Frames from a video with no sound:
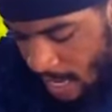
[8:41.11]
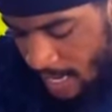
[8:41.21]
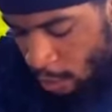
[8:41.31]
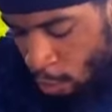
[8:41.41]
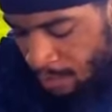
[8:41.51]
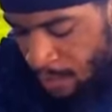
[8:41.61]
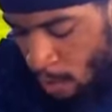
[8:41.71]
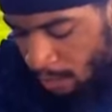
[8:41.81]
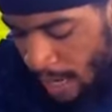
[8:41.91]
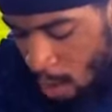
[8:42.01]
in whom
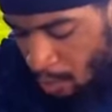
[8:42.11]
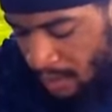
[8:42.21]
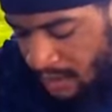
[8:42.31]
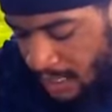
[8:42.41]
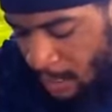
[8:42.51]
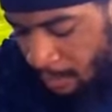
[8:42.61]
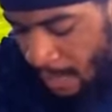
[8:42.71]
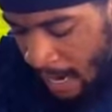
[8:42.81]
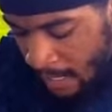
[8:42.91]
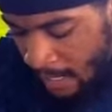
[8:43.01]
though now ye see him
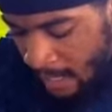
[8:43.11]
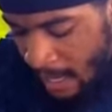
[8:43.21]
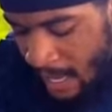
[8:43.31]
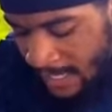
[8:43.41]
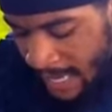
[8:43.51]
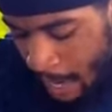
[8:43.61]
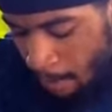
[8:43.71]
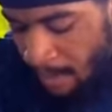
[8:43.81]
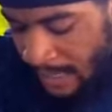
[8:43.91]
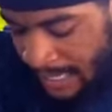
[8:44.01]
not,
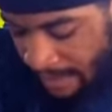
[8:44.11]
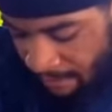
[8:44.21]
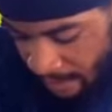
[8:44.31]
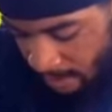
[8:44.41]
yet believing,